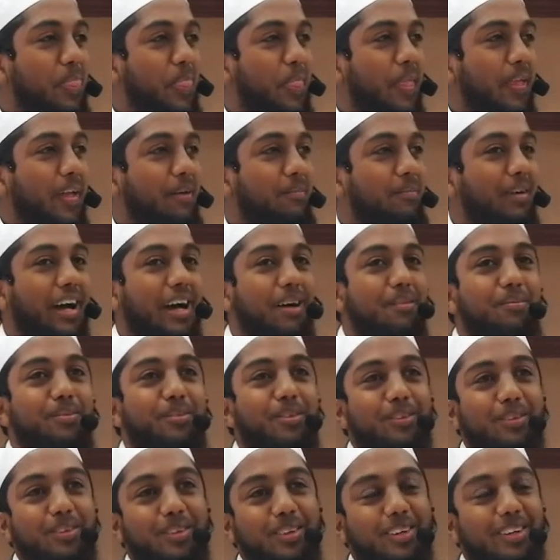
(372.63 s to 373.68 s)
I'm
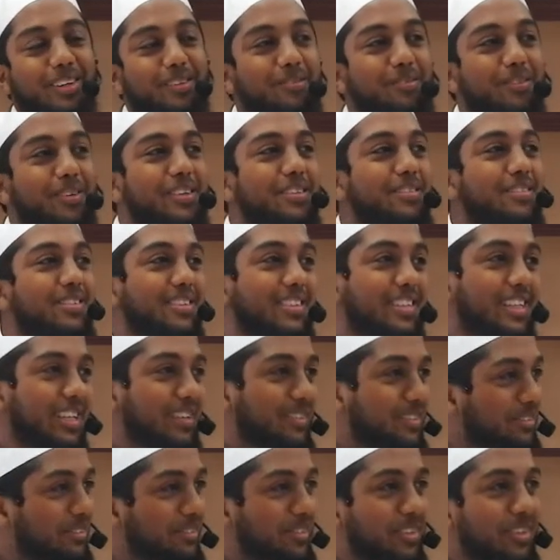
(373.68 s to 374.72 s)
Abdullah, I'm one of the
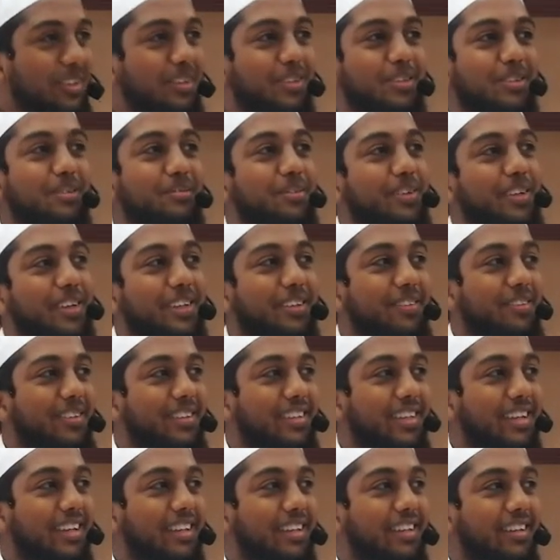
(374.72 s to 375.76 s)
slaves of Allah subhanahu wa
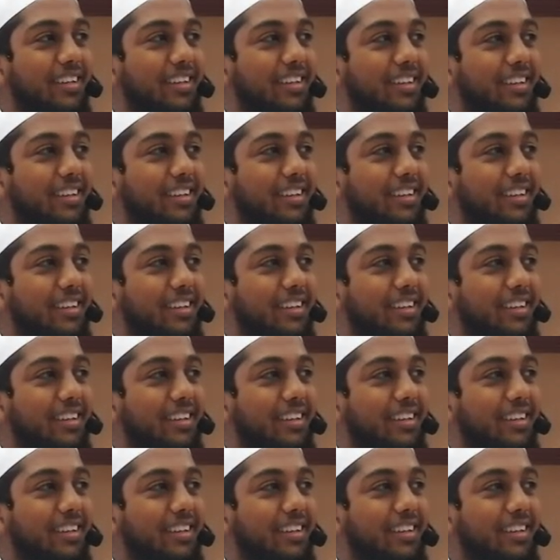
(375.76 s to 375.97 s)
ta'ala.